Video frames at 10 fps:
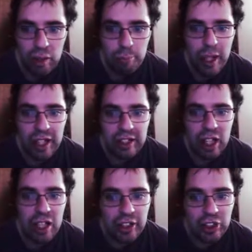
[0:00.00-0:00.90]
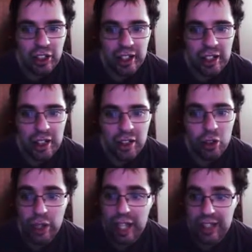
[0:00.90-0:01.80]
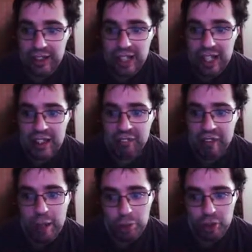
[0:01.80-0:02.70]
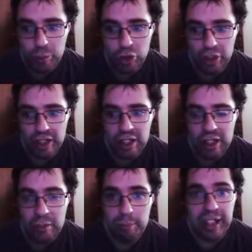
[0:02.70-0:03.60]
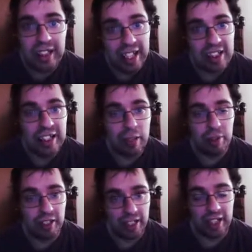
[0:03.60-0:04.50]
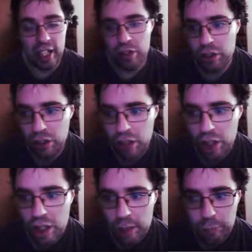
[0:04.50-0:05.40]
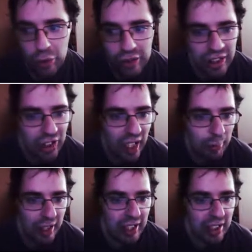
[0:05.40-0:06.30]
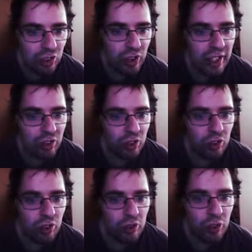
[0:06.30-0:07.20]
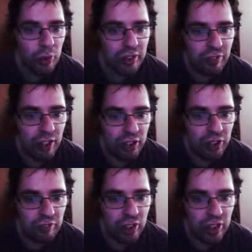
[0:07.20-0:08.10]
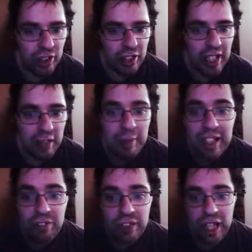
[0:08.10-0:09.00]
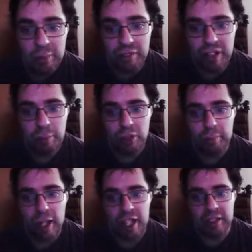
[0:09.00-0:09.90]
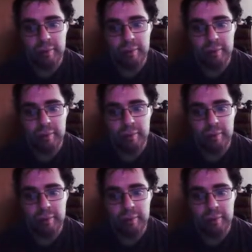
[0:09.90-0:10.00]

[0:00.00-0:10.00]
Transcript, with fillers: But collagen, located in the skin, is a fibrous protein because it has to keep the skin together. Protein shape is critical to its function, and many different types of chemical bonds